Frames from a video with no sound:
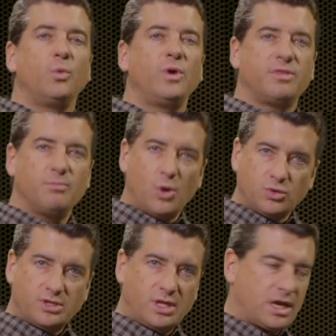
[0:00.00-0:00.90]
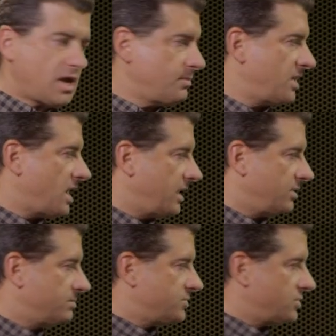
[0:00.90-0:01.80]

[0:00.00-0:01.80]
with most of the common items.